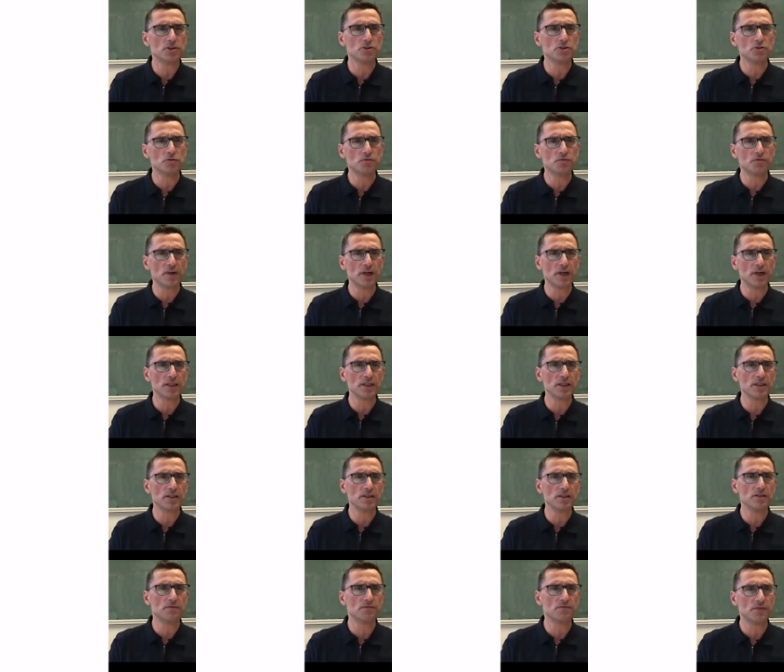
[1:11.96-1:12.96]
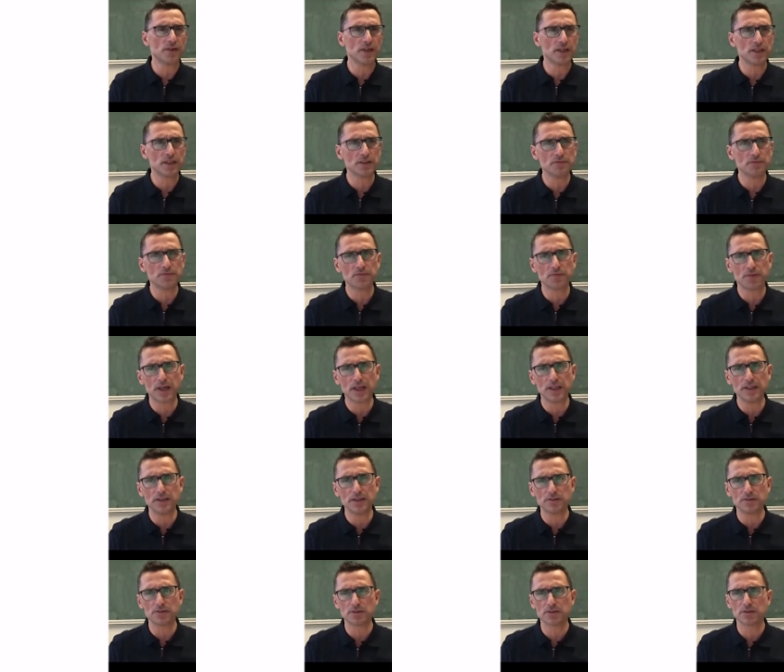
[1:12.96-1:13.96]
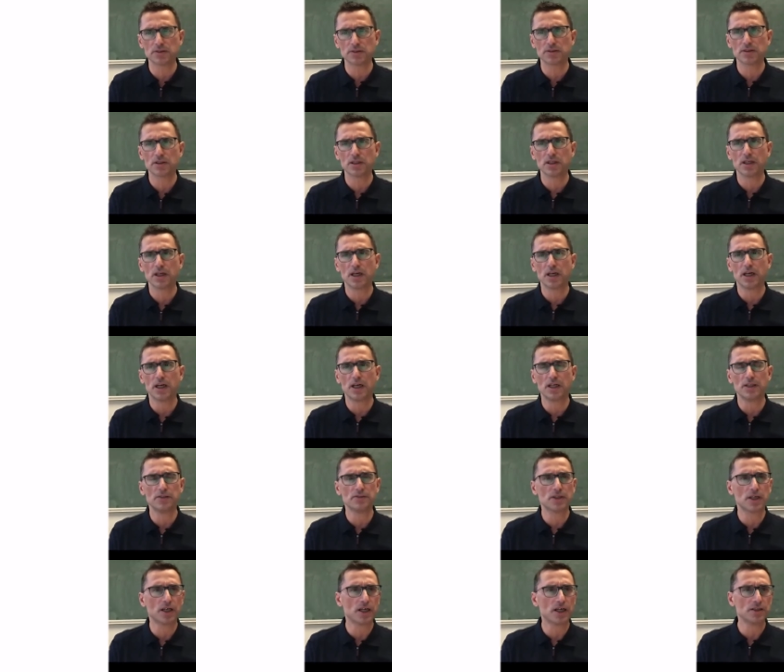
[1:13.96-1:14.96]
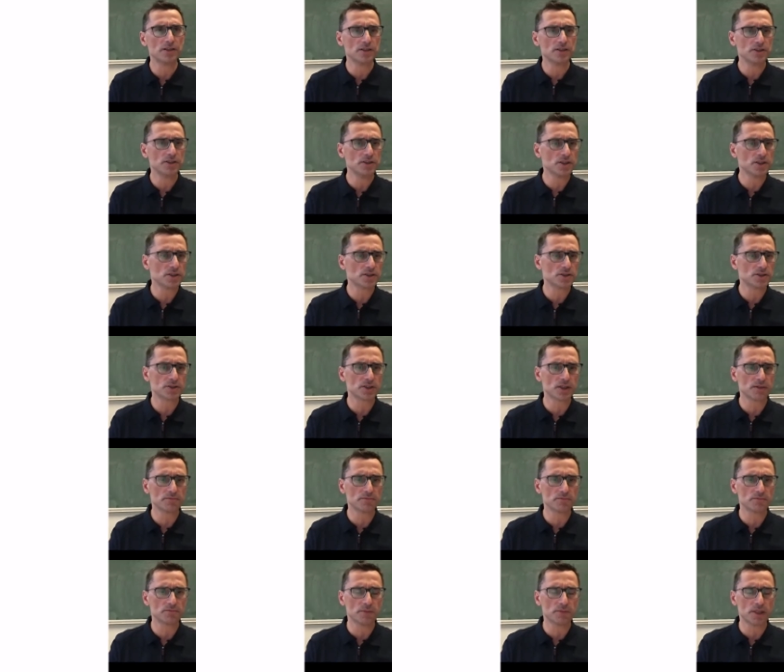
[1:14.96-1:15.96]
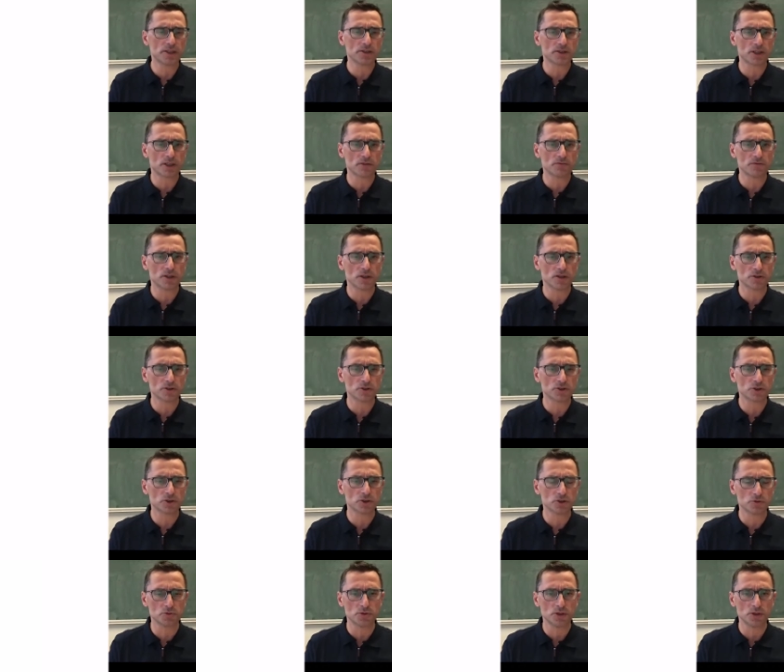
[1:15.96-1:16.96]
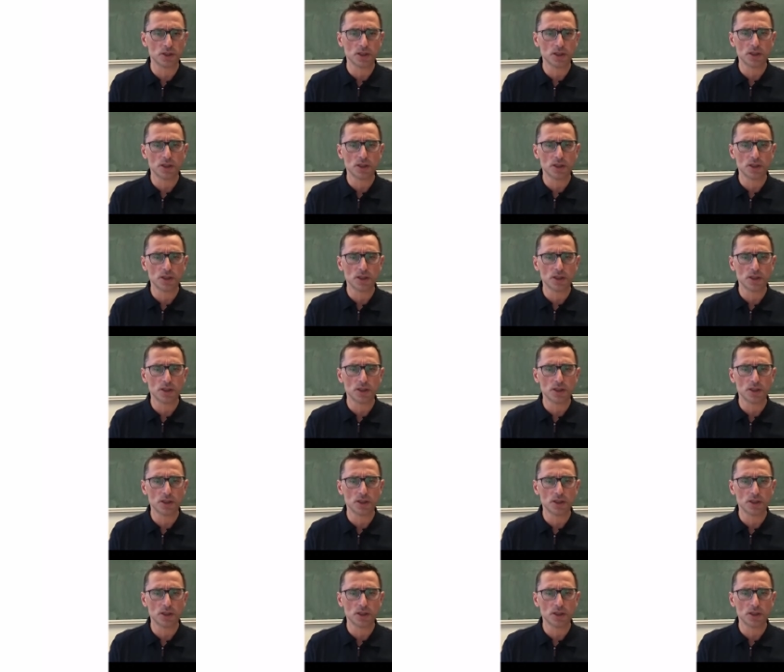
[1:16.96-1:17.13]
you very, very faint, and I hear some background noise too.